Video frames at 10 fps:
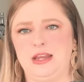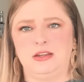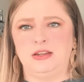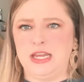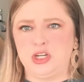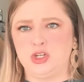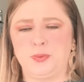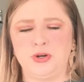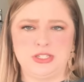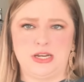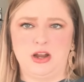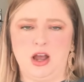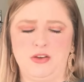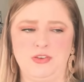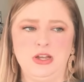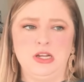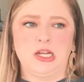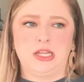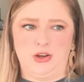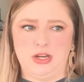80-ish% off
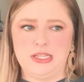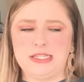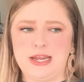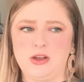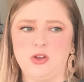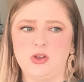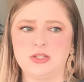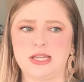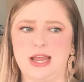clearance sales,